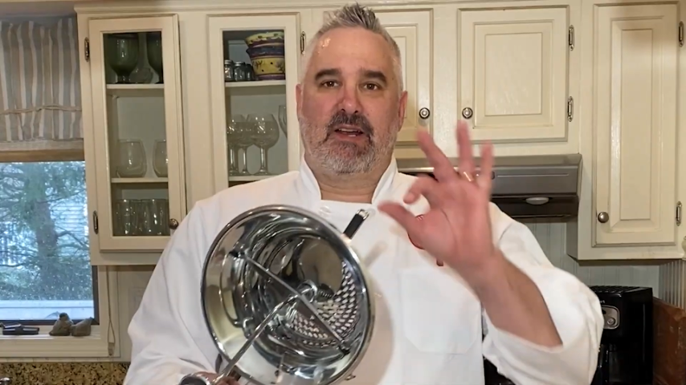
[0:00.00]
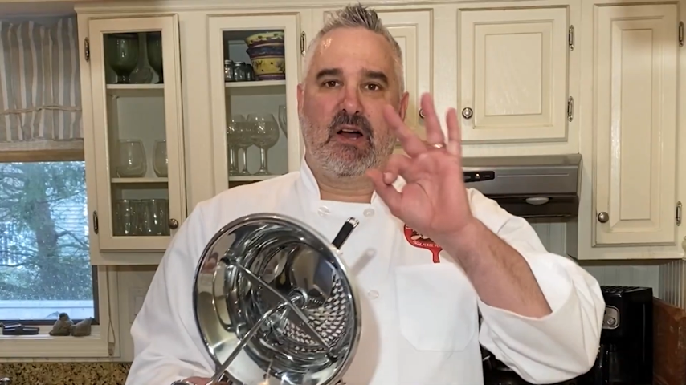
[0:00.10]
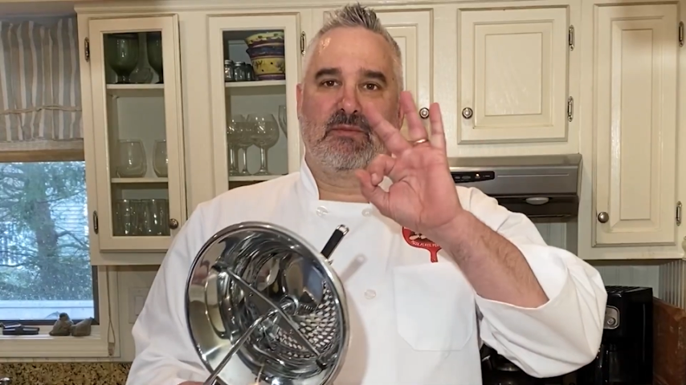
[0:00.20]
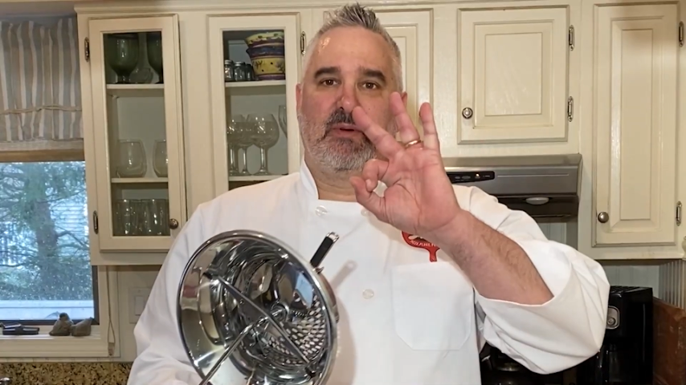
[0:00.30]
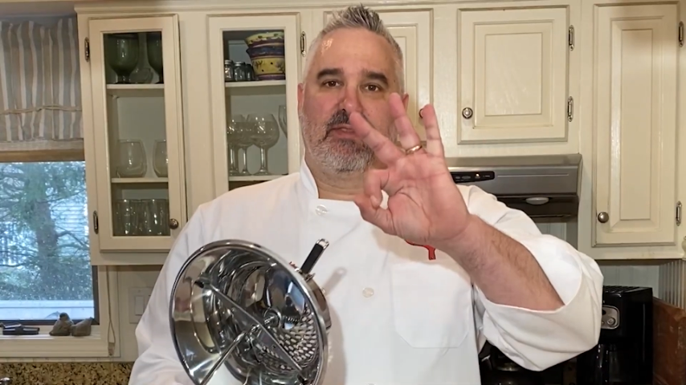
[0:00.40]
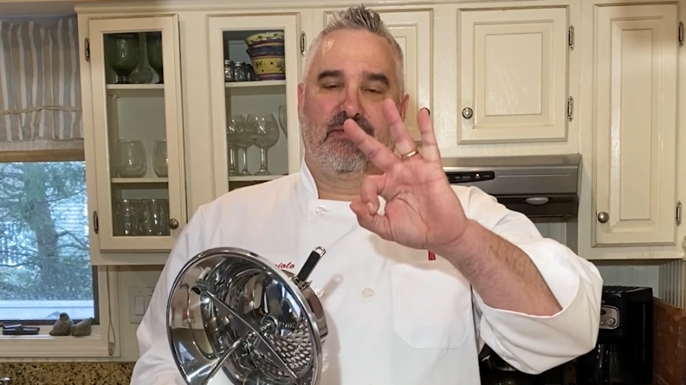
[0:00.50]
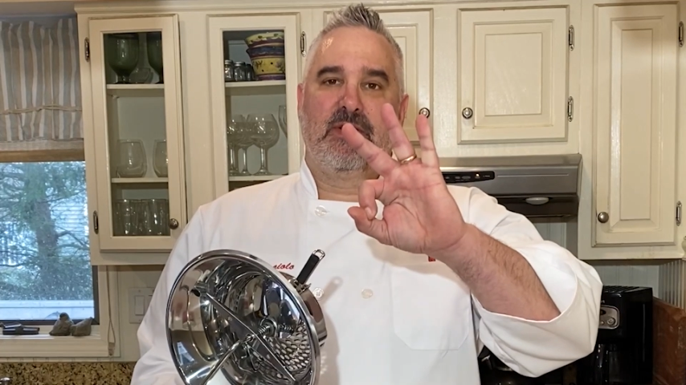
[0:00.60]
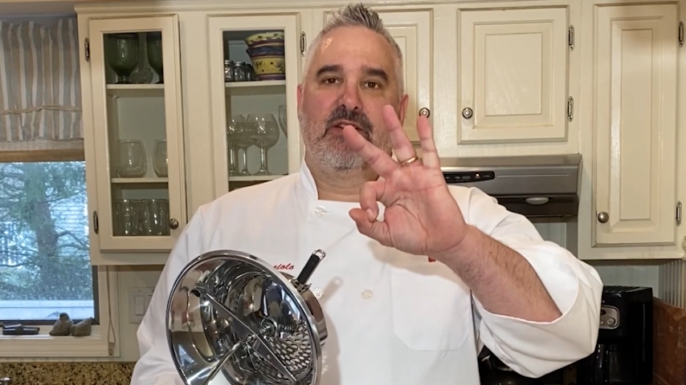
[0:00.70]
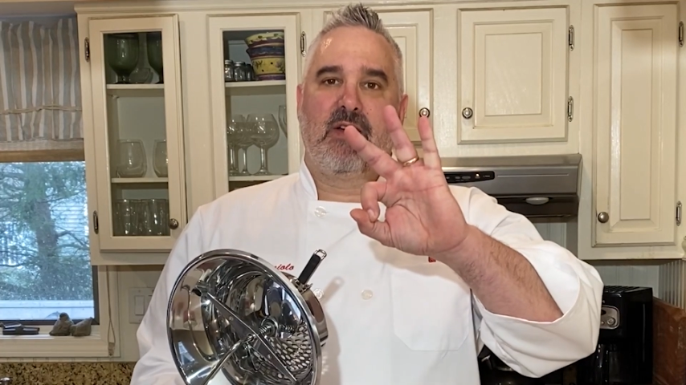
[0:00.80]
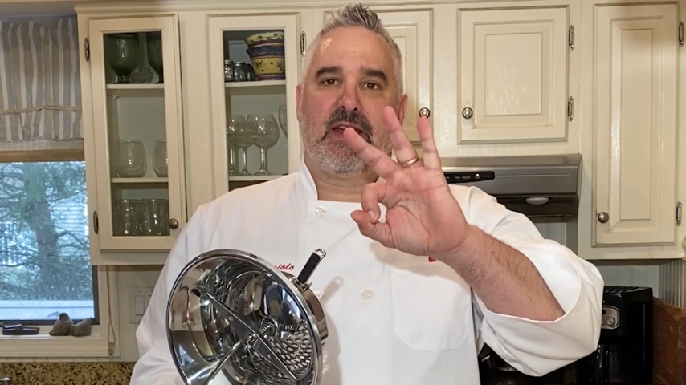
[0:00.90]
it comes with 3
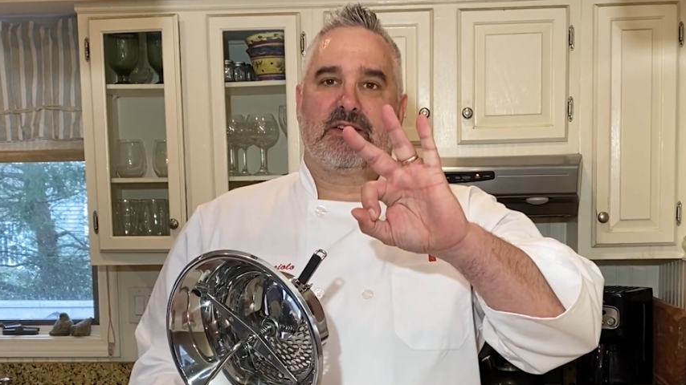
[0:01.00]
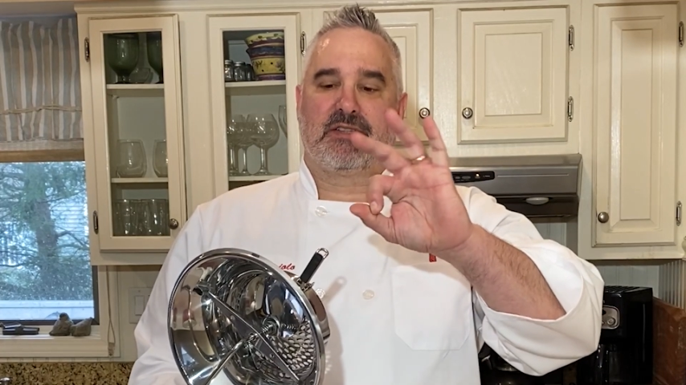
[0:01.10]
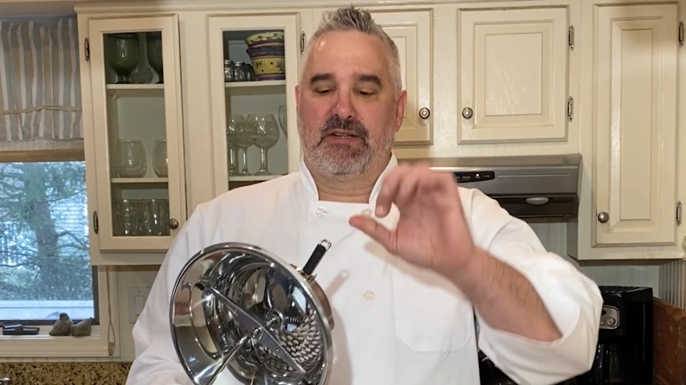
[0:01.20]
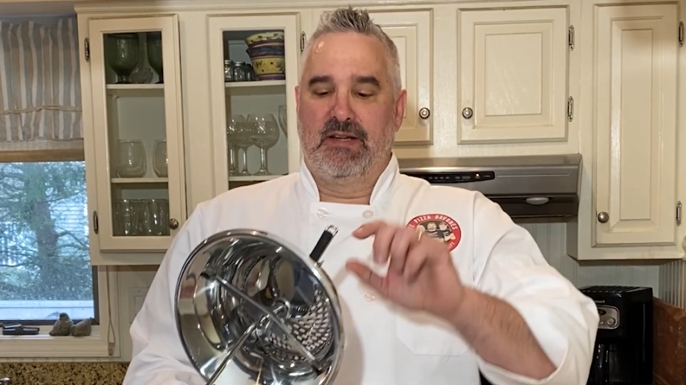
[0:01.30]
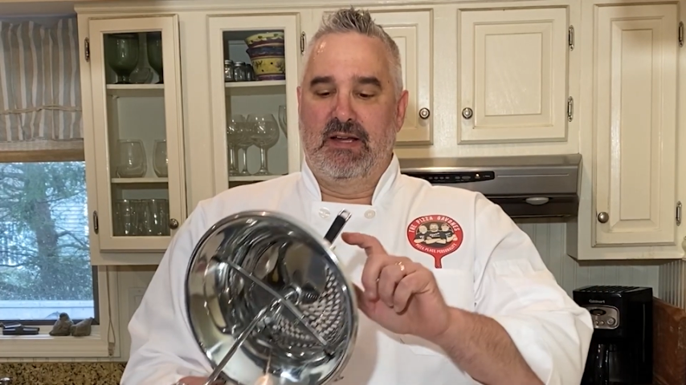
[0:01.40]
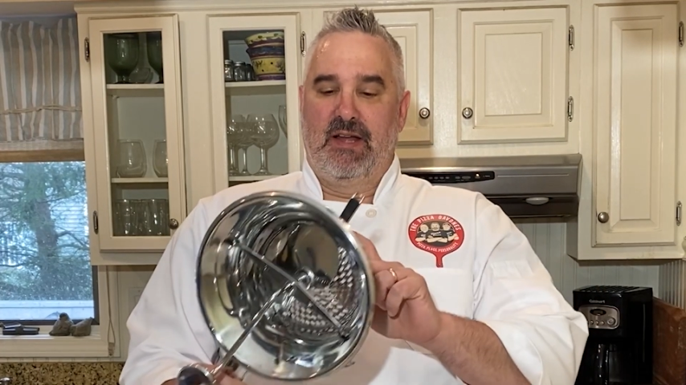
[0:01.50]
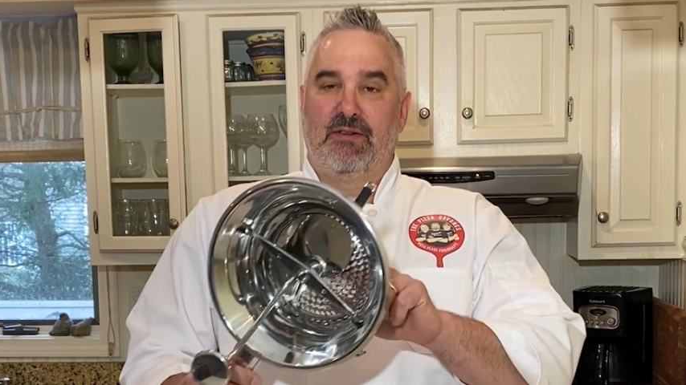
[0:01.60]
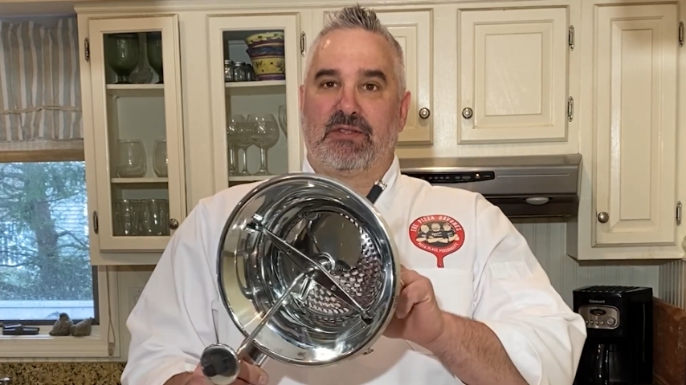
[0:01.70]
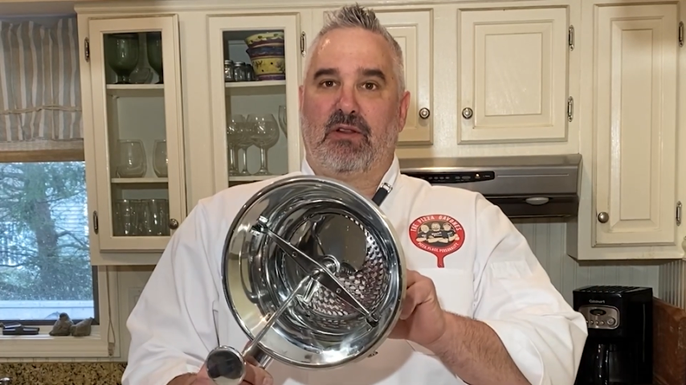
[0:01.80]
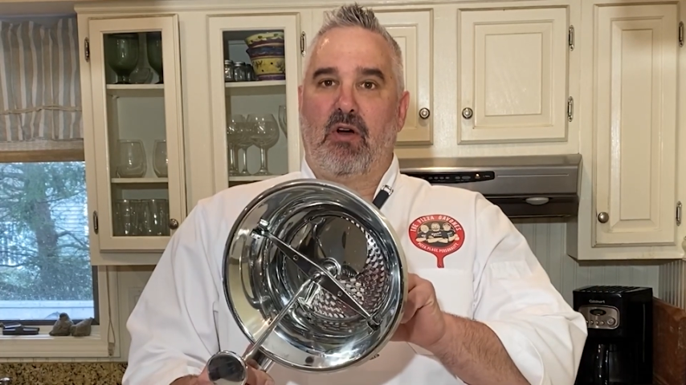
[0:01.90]
grates.
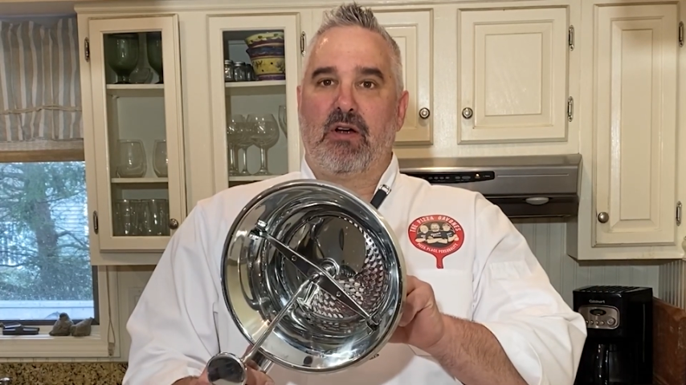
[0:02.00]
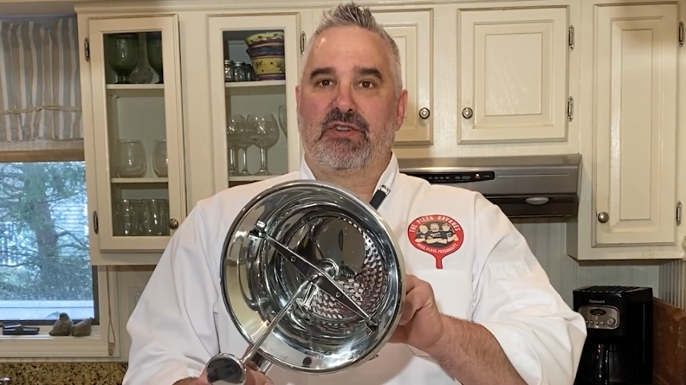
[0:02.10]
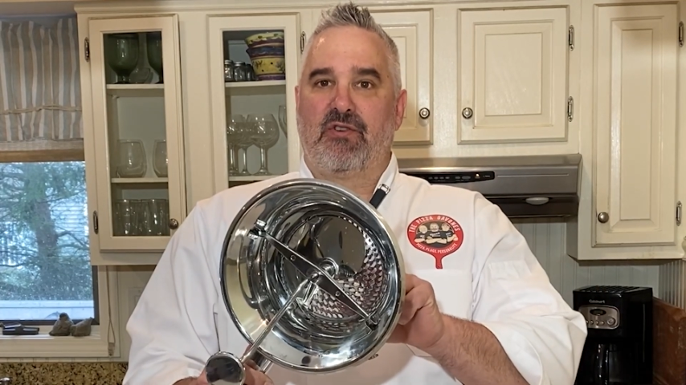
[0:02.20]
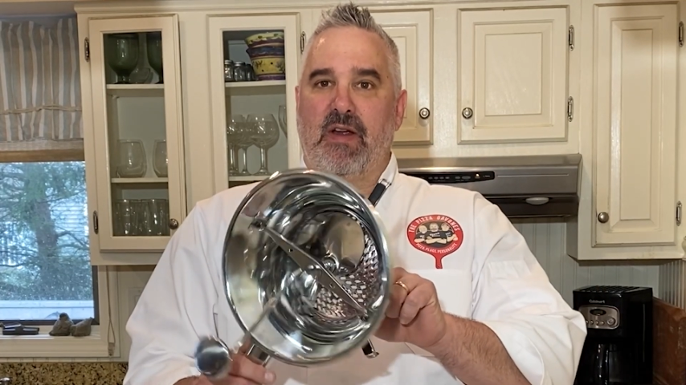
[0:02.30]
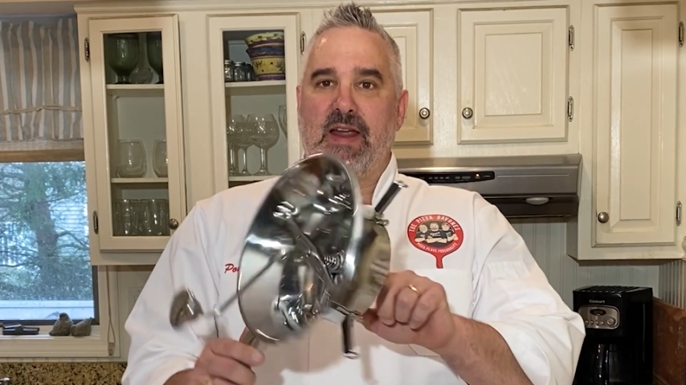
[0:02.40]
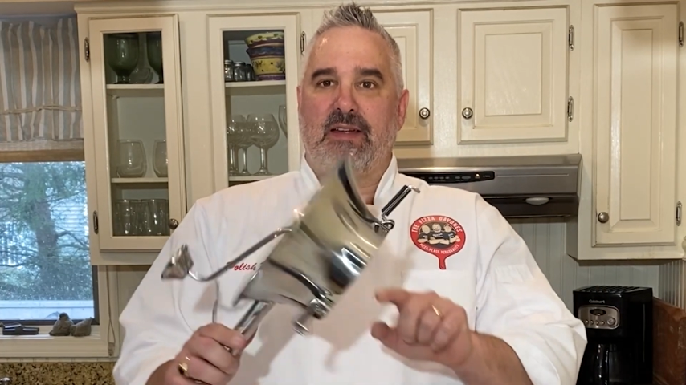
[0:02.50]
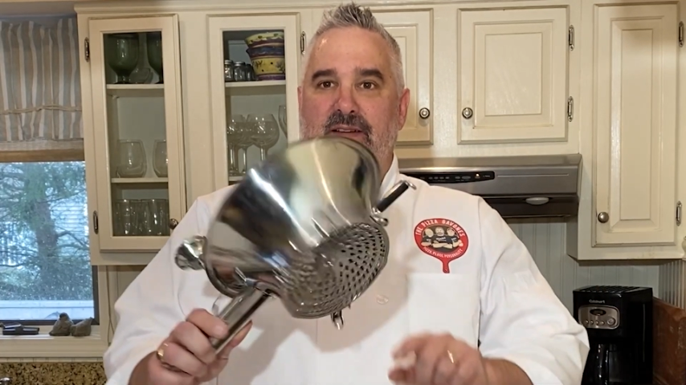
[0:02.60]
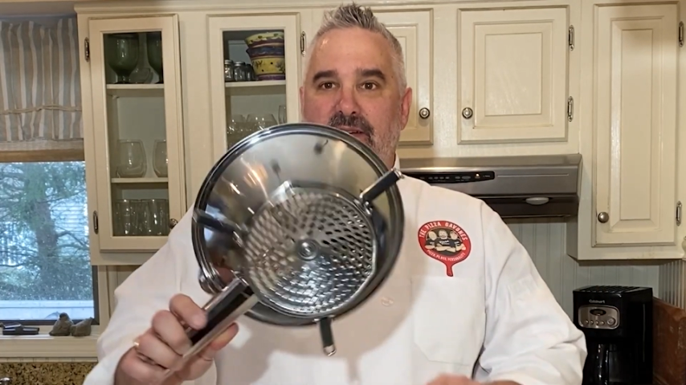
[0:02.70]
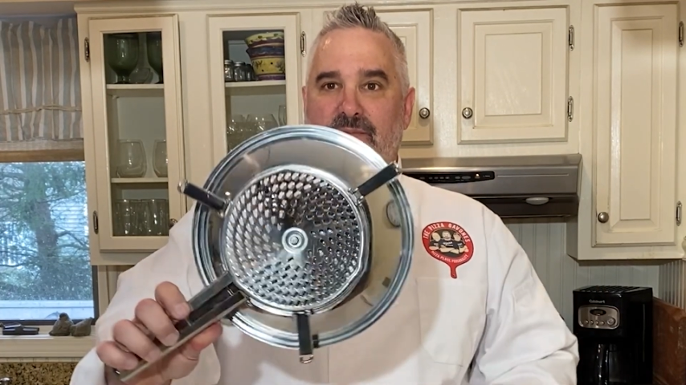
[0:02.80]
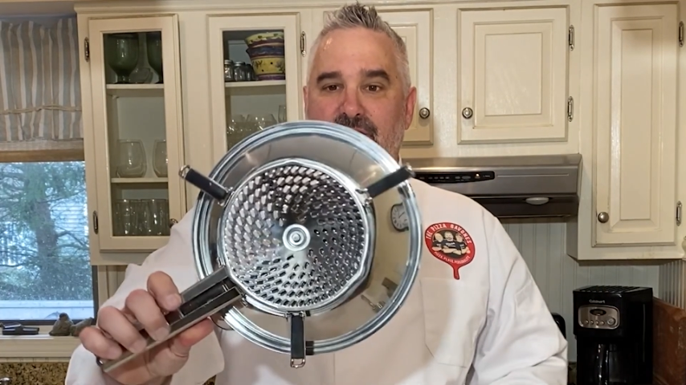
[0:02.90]
There's a large grate,
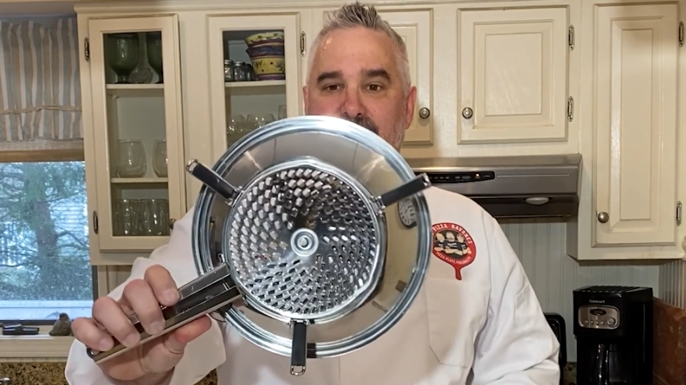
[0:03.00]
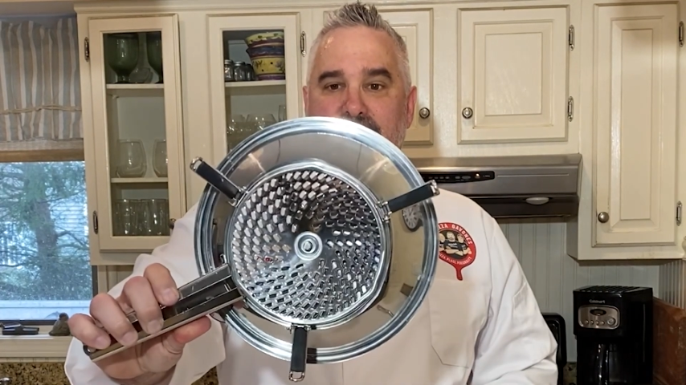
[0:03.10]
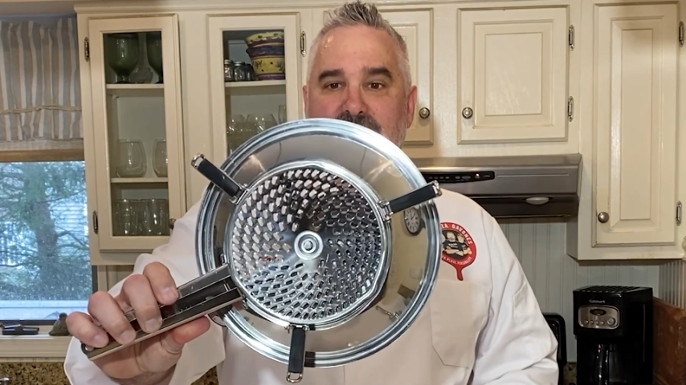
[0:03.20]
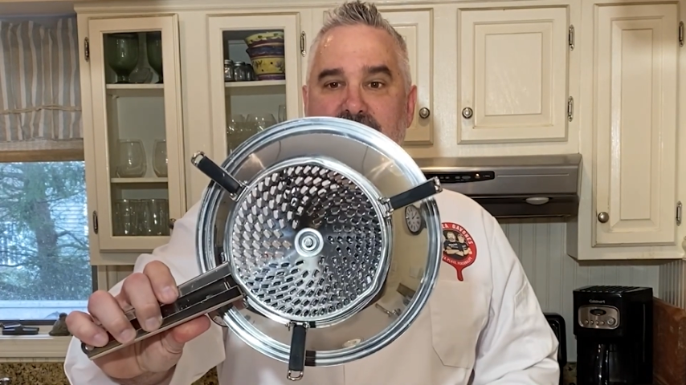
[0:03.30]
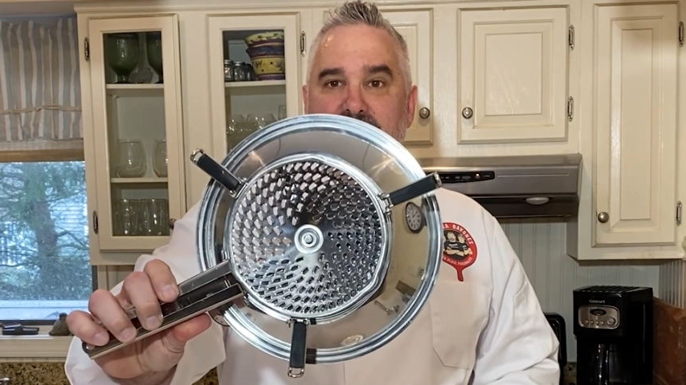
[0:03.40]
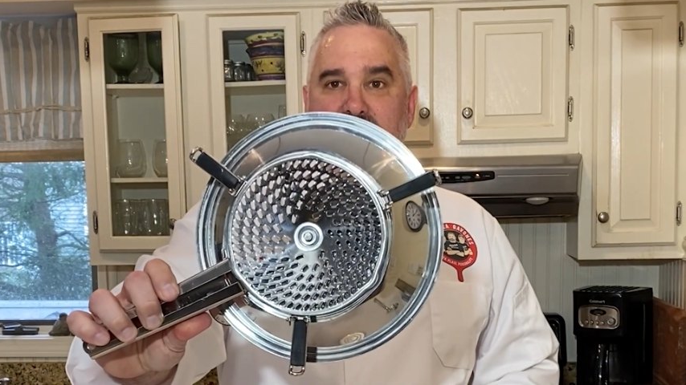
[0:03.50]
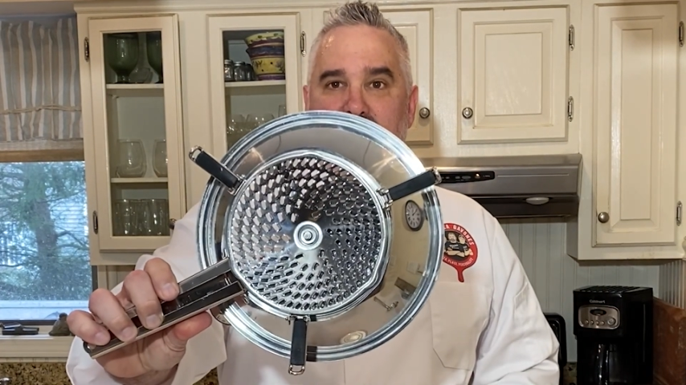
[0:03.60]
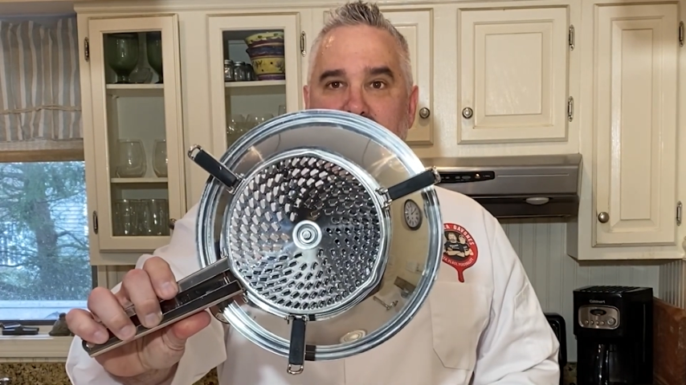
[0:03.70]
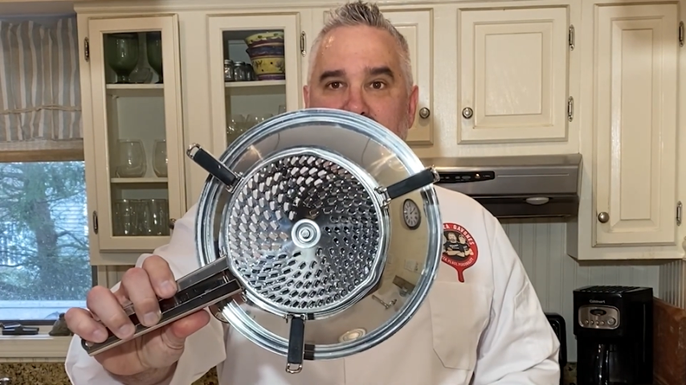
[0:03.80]
which you can see here.